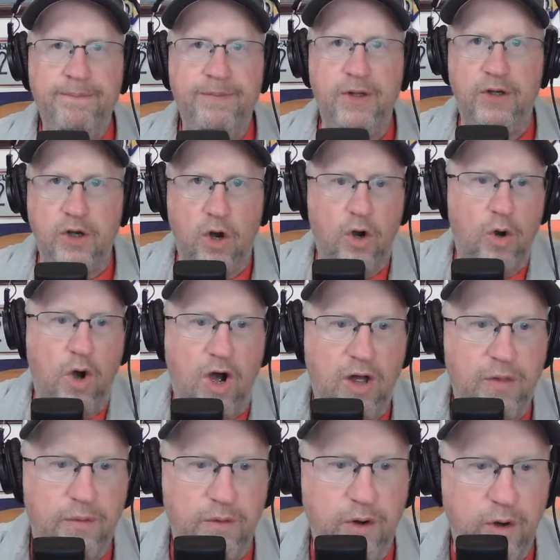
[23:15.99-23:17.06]
You go
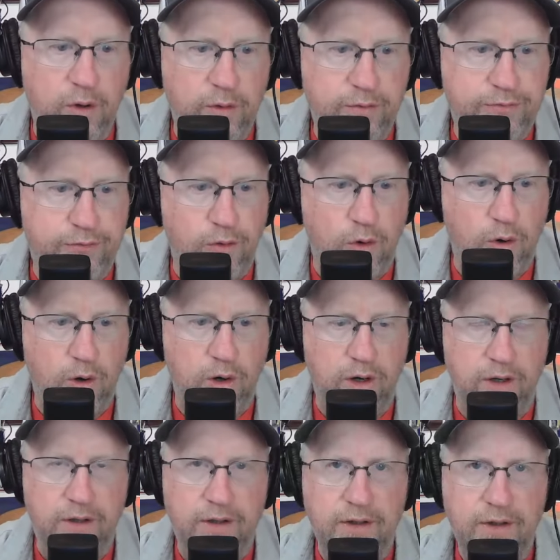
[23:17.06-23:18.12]
on the road
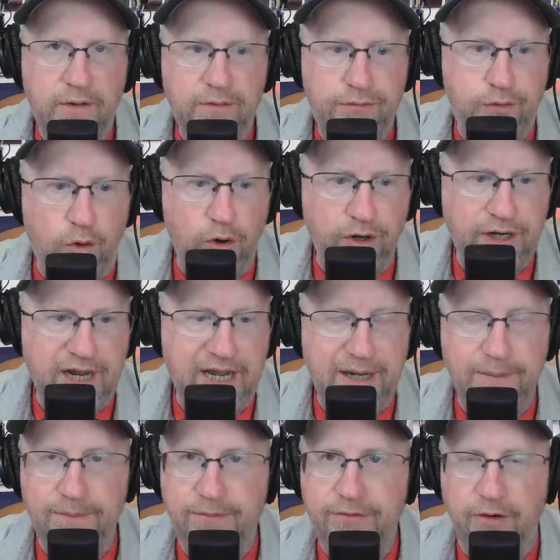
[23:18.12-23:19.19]
for four
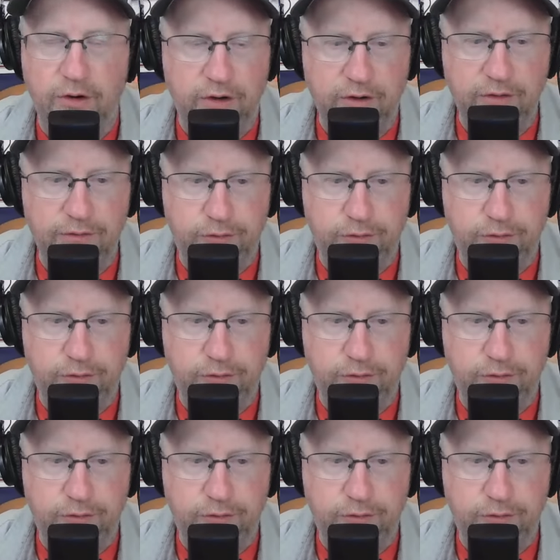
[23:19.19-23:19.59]
games, 8